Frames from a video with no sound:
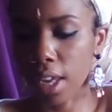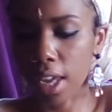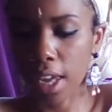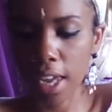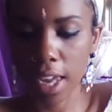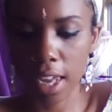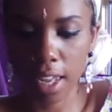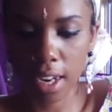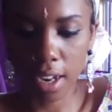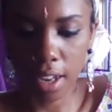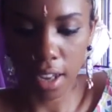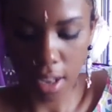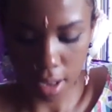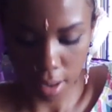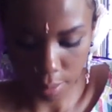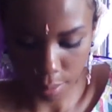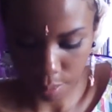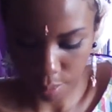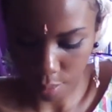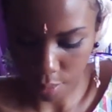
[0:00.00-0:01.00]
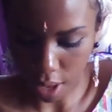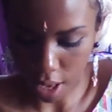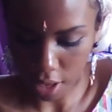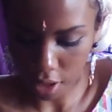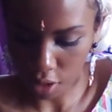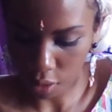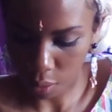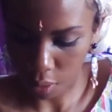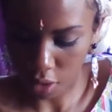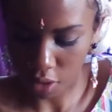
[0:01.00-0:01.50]
And I
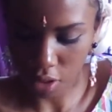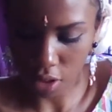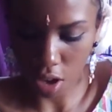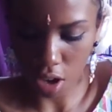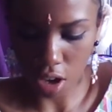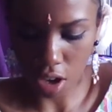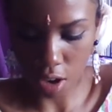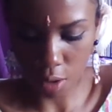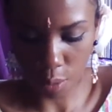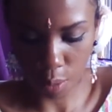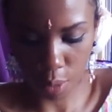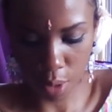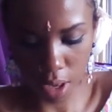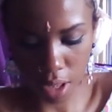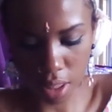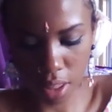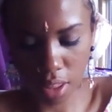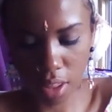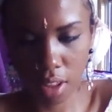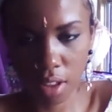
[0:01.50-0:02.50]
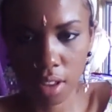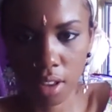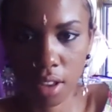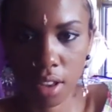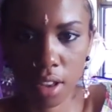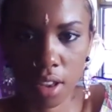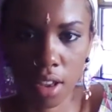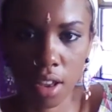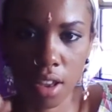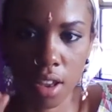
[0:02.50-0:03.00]
just want to start off with,
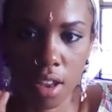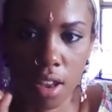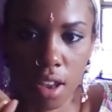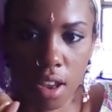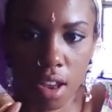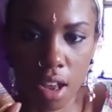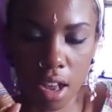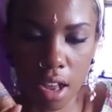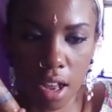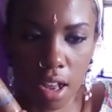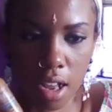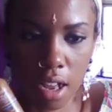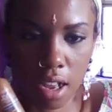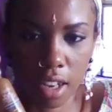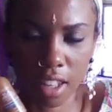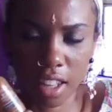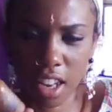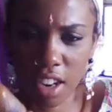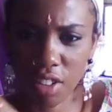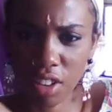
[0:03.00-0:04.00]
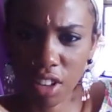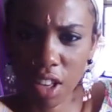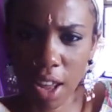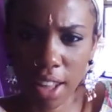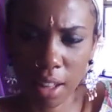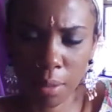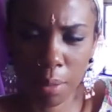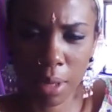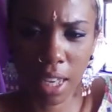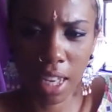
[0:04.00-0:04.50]
because
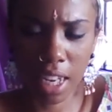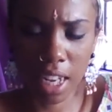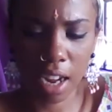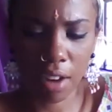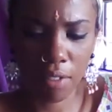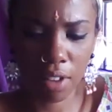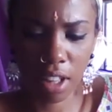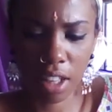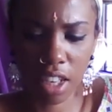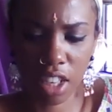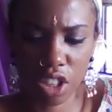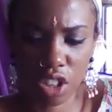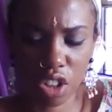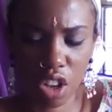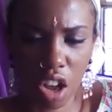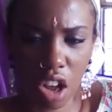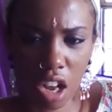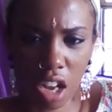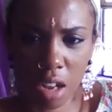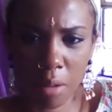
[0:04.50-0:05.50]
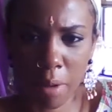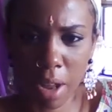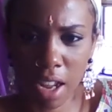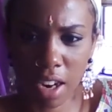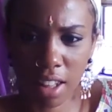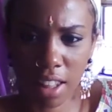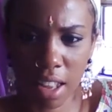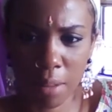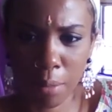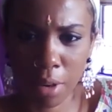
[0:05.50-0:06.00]
at the beginning I really didn't talk
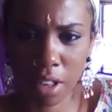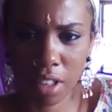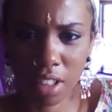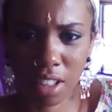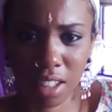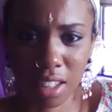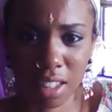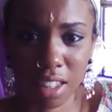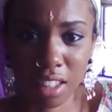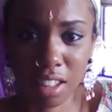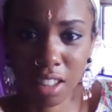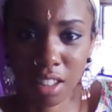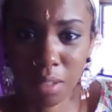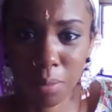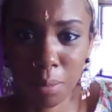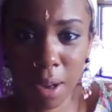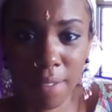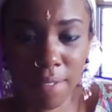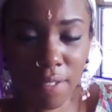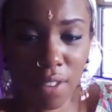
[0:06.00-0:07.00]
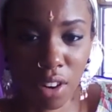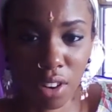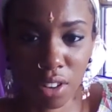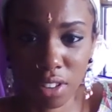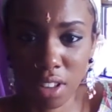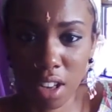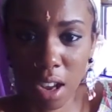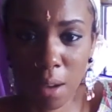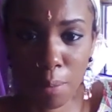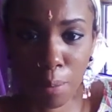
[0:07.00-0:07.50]
about it that much because this is my
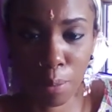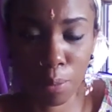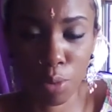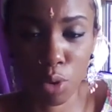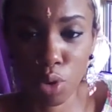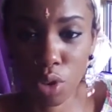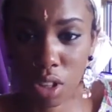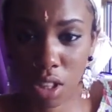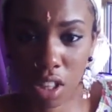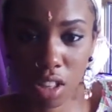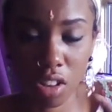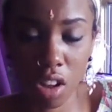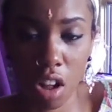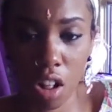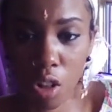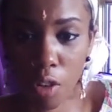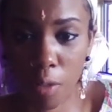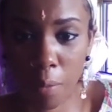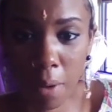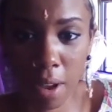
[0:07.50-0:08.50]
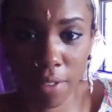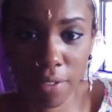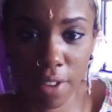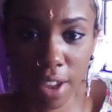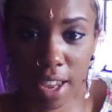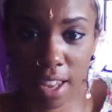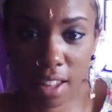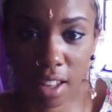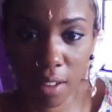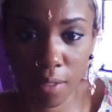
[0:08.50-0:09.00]
first time using this all over my
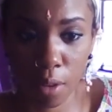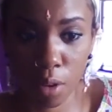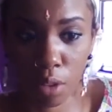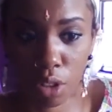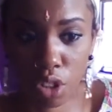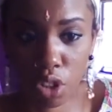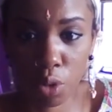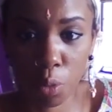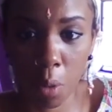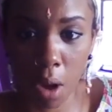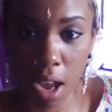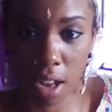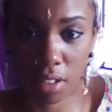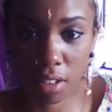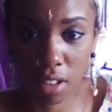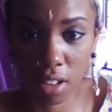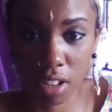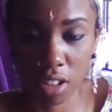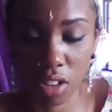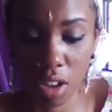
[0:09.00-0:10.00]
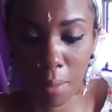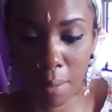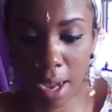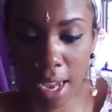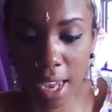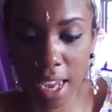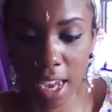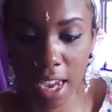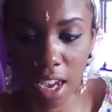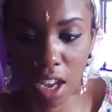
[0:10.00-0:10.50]
face. I've only swatched this on
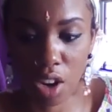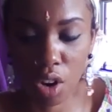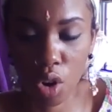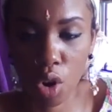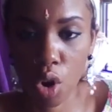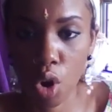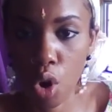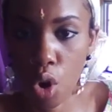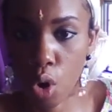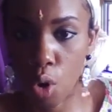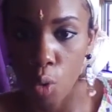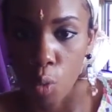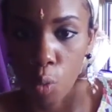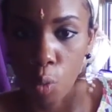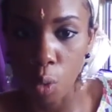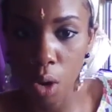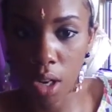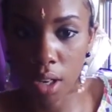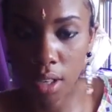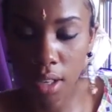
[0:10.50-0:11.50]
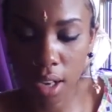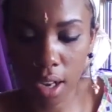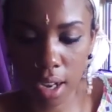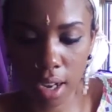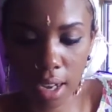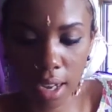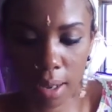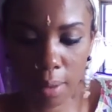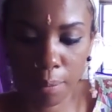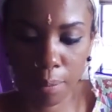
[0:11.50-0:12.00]
my hand one
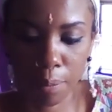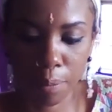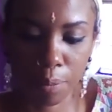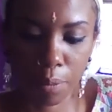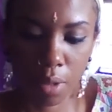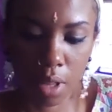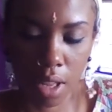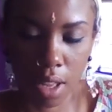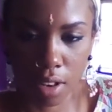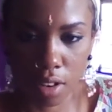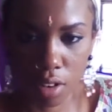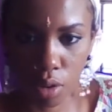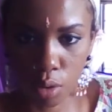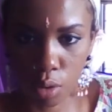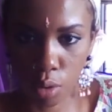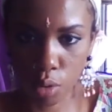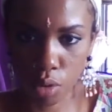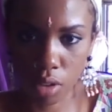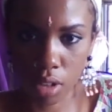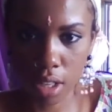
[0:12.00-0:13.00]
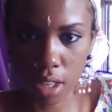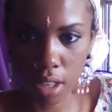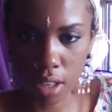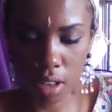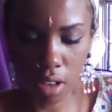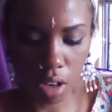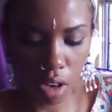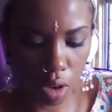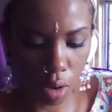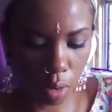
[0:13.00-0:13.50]
time to
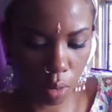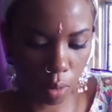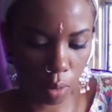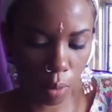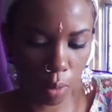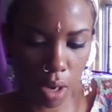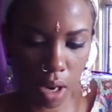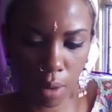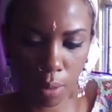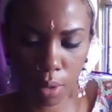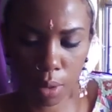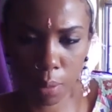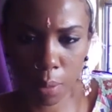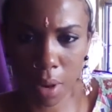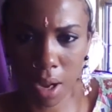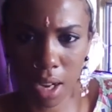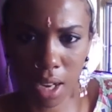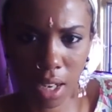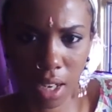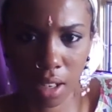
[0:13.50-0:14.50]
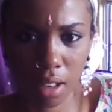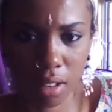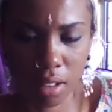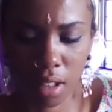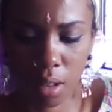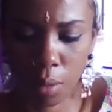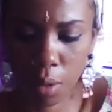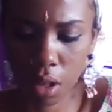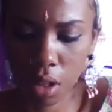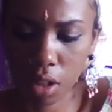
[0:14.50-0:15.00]
see, you know, when I was buying it, to
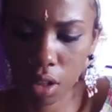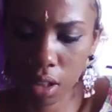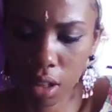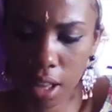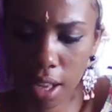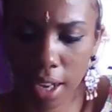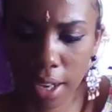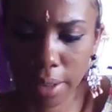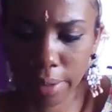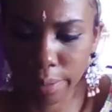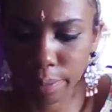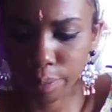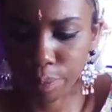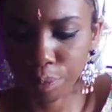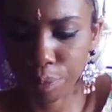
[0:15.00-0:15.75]
see what it looked like.